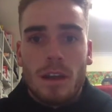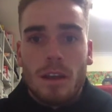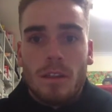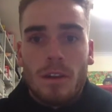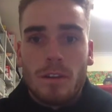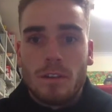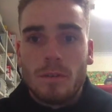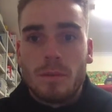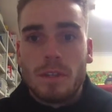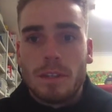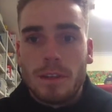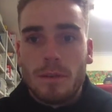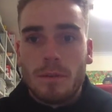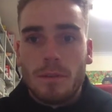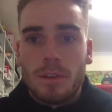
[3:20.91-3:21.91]
and those who were
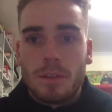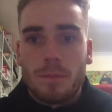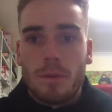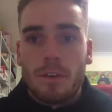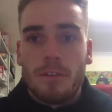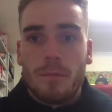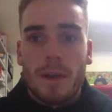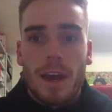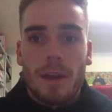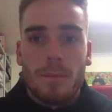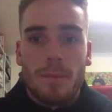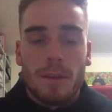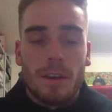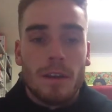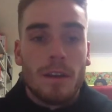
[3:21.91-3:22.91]
skilled in the sport of
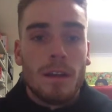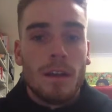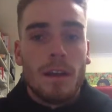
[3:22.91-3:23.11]
badminton,